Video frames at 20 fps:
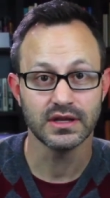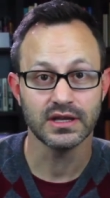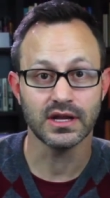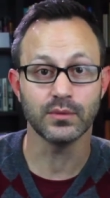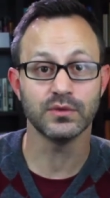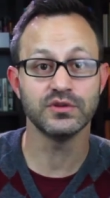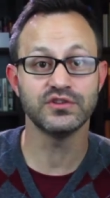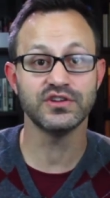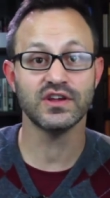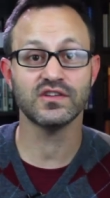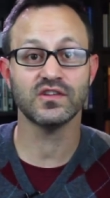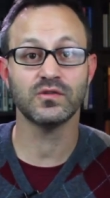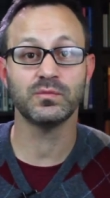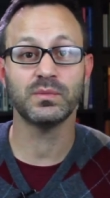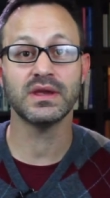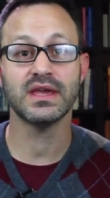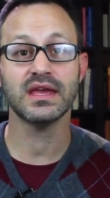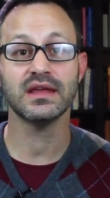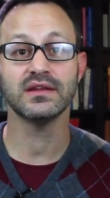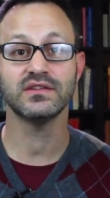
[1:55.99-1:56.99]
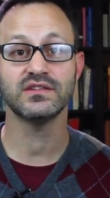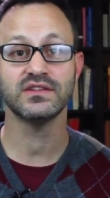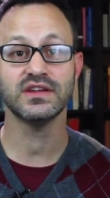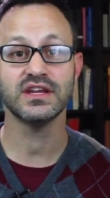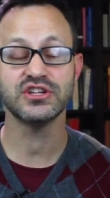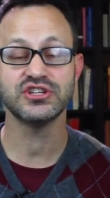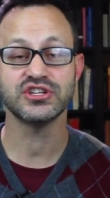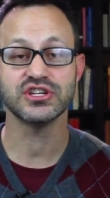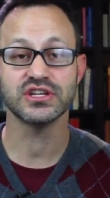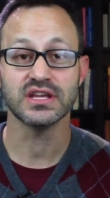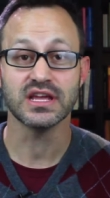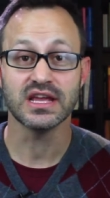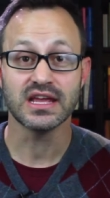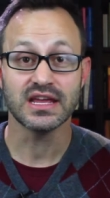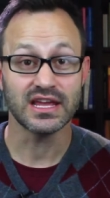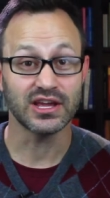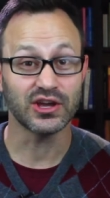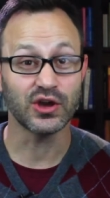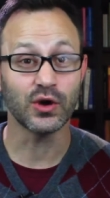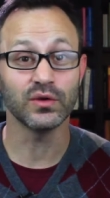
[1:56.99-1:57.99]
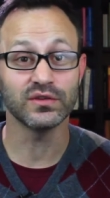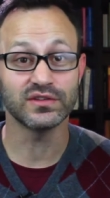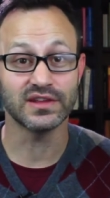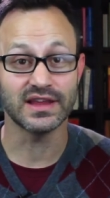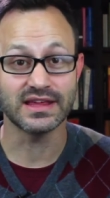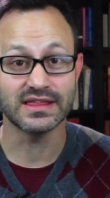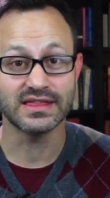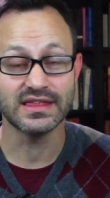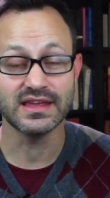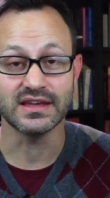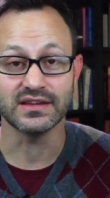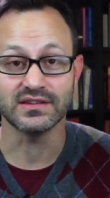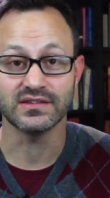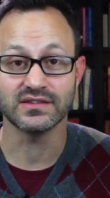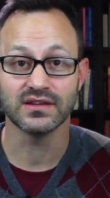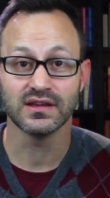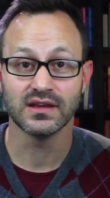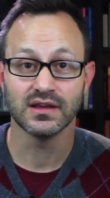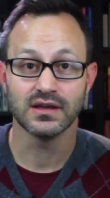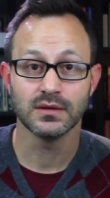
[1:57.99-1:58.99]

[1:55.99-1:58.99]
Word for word: Now, when Jesus begins teaching, it goes like this